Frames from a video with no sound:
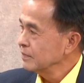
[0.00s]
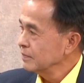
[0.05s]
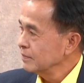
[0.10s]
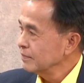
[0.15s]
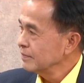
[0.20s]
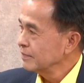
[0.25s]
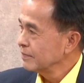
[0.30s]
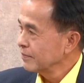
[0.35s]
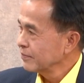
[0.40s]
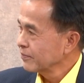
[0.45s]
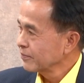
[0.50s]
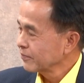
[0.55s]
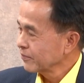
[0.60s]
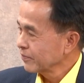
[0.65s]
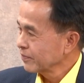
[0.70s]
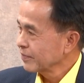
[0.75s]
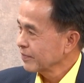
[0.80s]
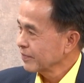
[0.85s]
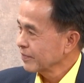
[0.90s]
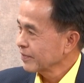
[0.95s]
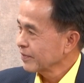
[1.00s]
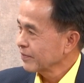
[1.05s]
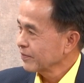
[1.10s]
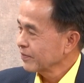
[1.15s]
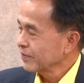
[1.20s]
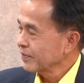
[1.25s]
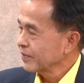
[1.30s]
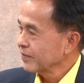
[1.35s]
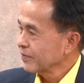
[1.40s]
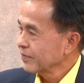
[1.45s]
uh, to these
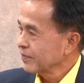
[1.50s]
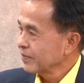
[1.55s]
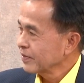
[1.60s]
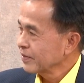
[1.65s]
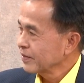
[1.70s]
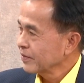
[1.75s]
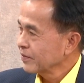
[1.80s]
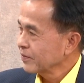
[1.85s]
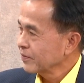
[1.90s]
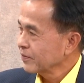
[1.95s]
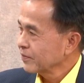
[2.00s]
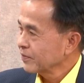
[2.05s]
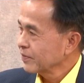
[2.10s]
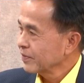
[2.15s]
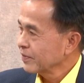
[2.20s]
countries that we are not